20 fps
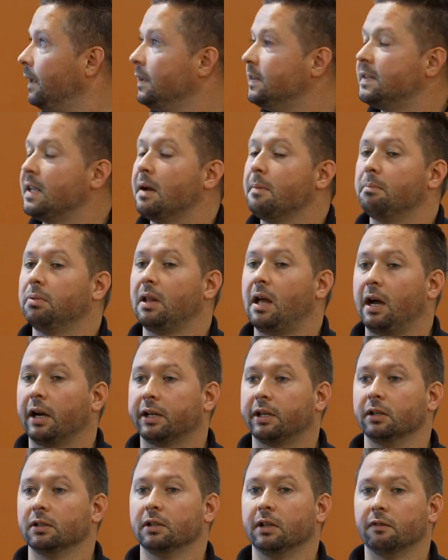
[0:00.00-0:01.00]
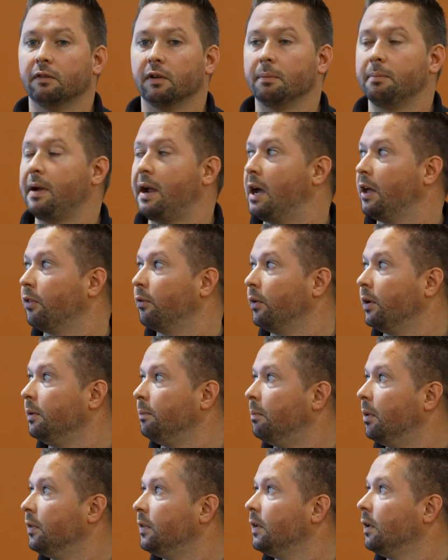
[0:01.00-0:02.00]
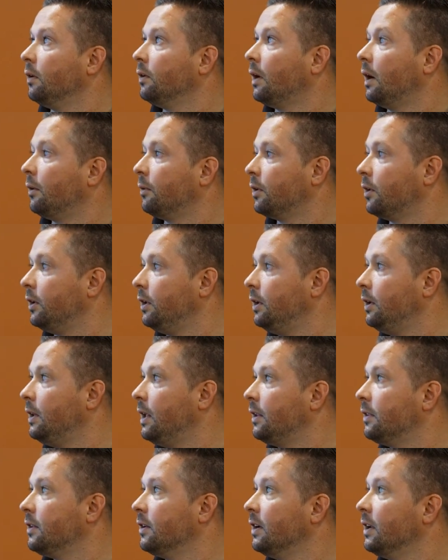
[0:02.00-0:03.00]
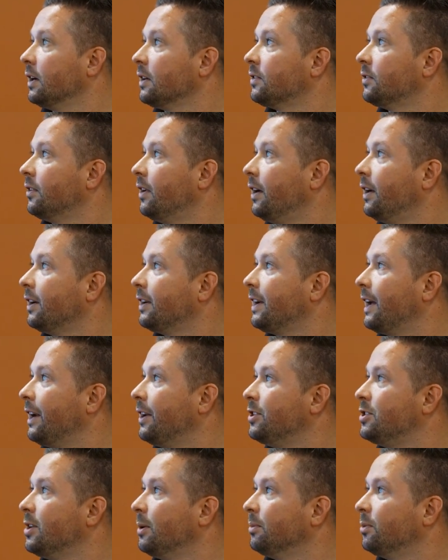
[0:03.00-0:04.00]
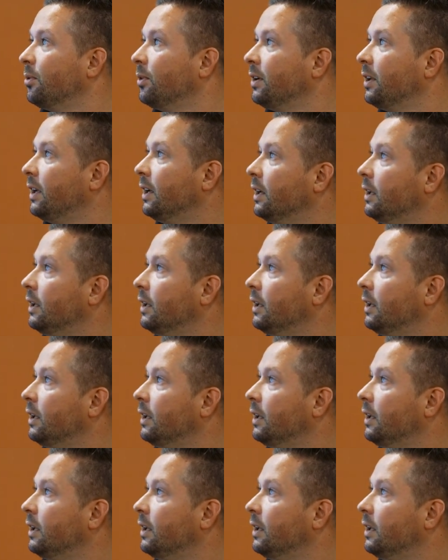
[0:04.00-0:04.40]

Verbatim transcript: Things that block your liver pathway, but I'll get in that the next slide. I kind of jumped one